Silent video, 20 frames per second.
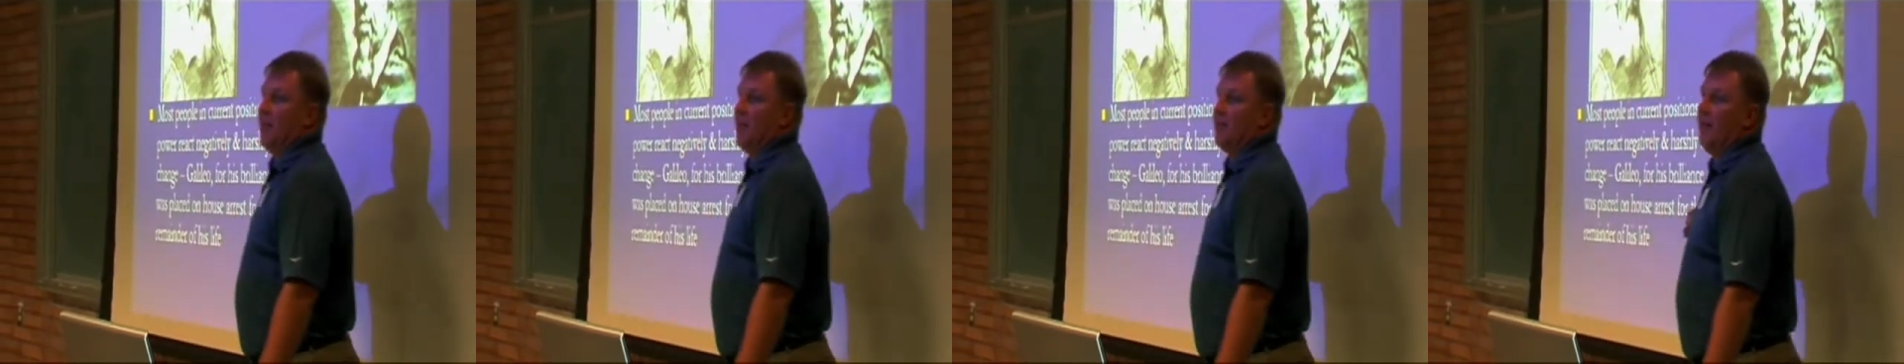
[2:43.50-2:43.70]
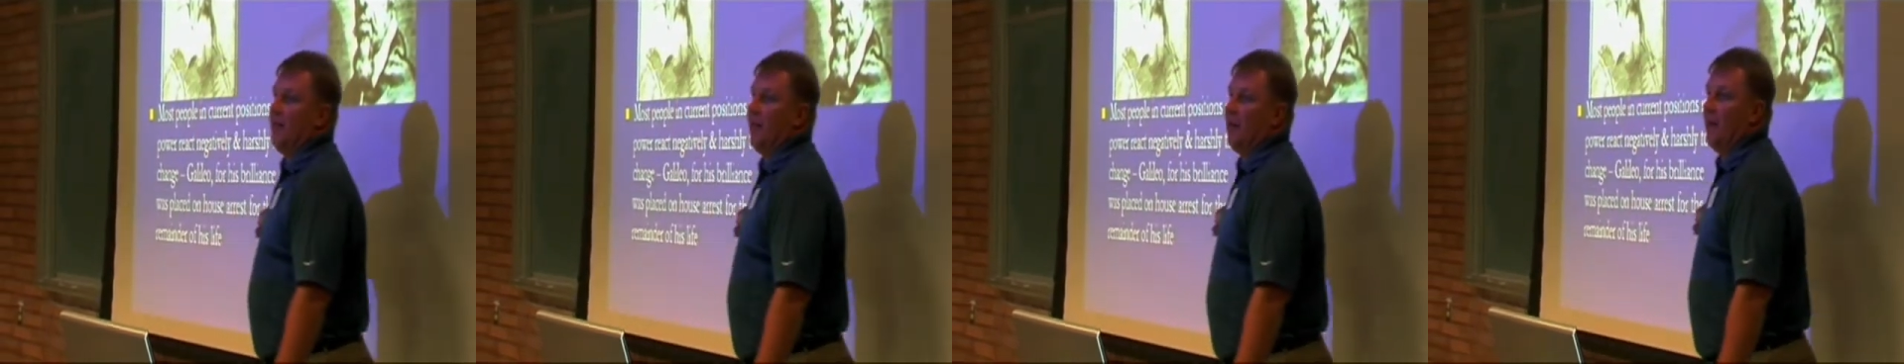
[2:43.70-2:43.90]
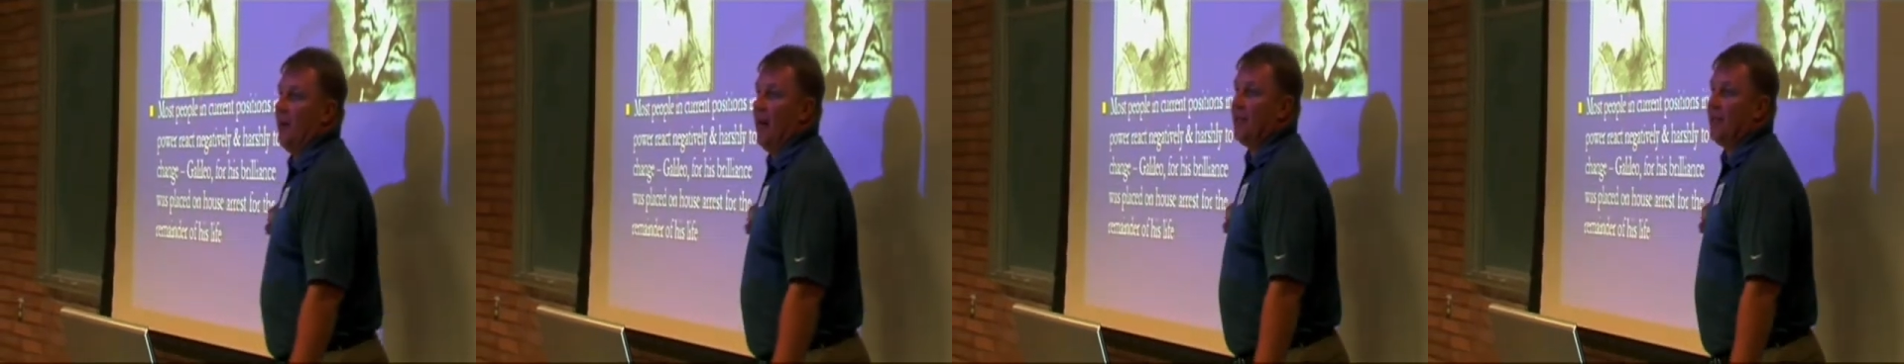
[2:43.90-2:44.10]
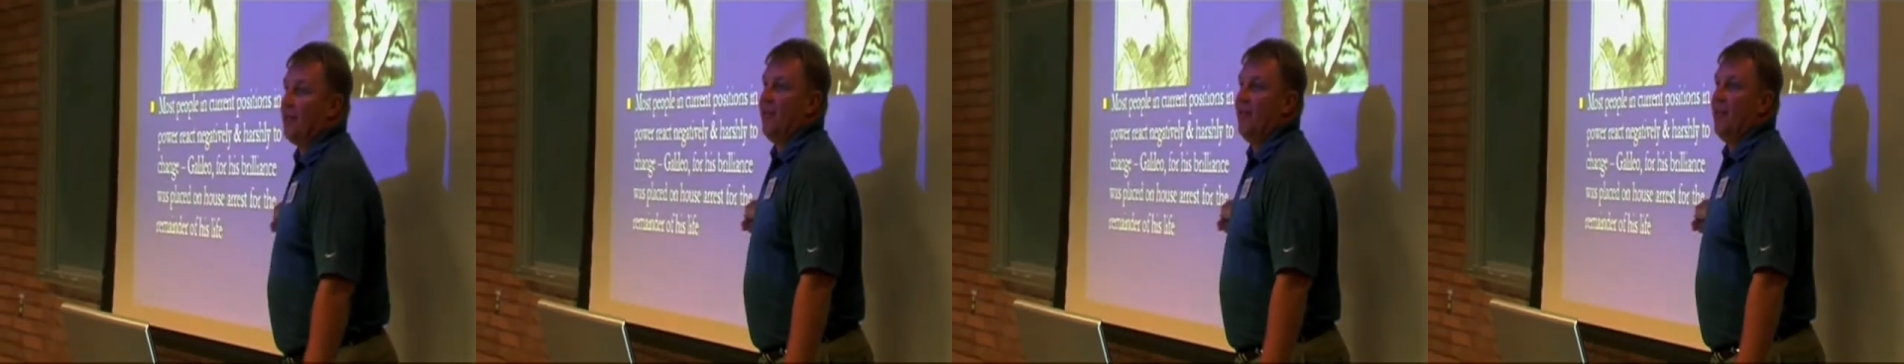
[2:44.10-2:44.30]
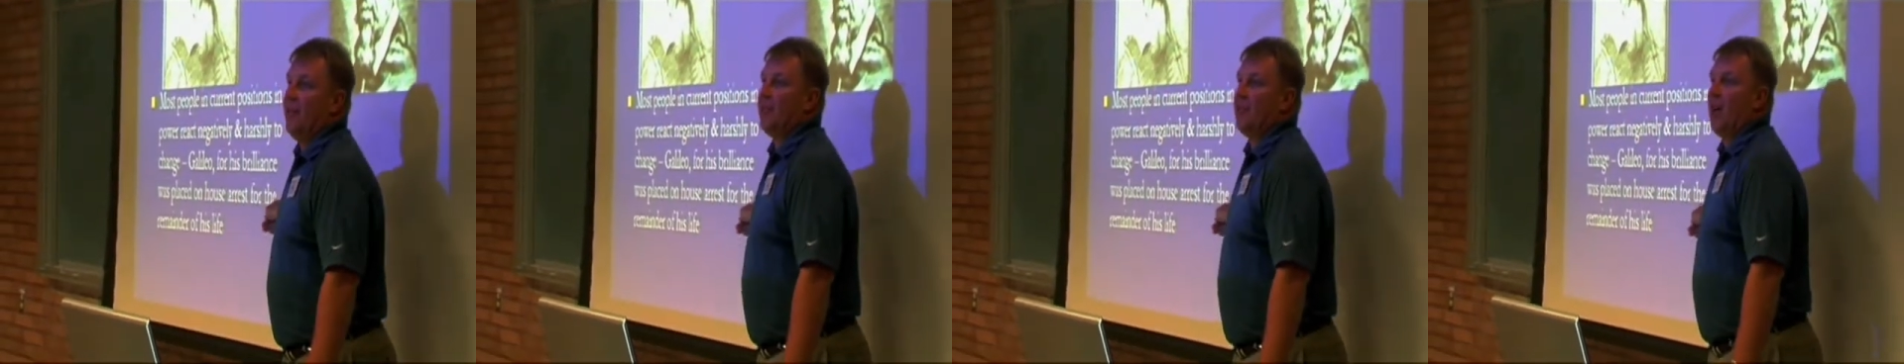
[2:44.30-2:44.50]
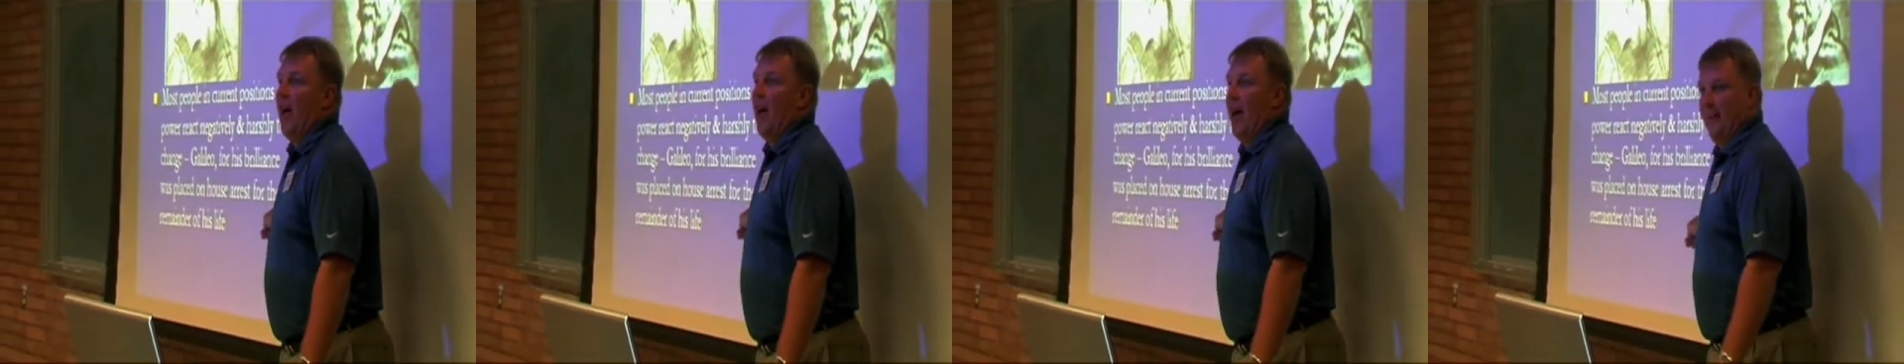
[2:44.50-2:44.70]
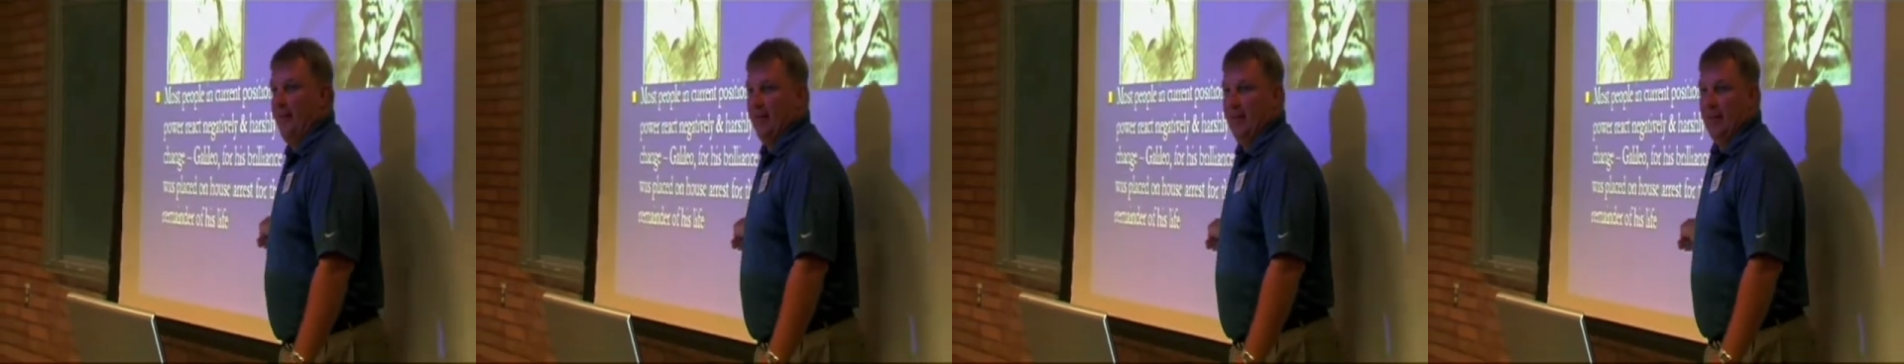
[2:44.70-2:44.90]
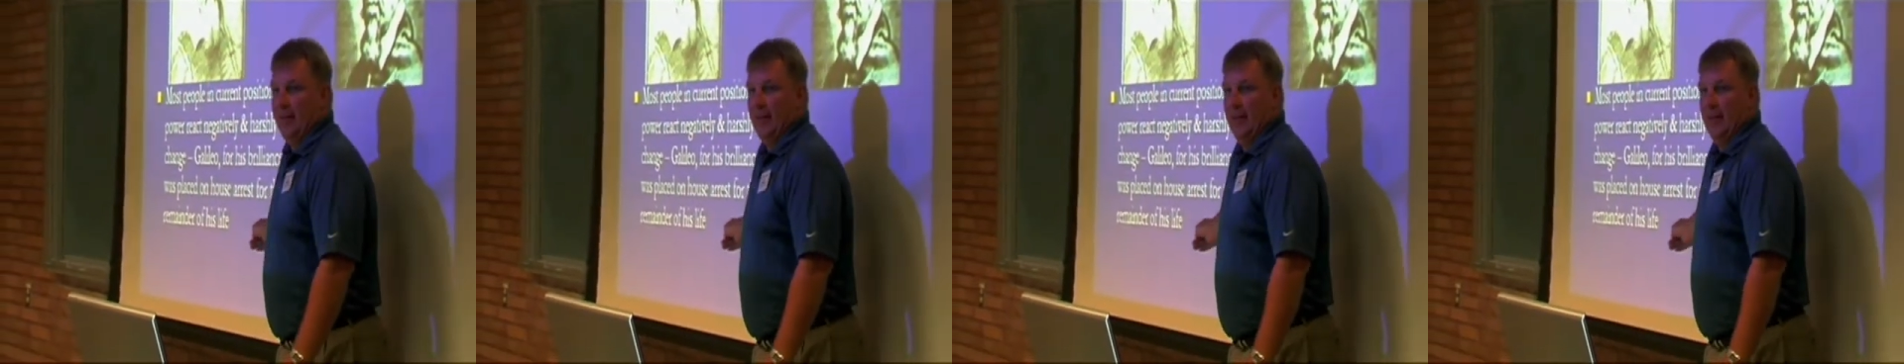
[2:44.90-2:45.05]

arrest for the rest of his life.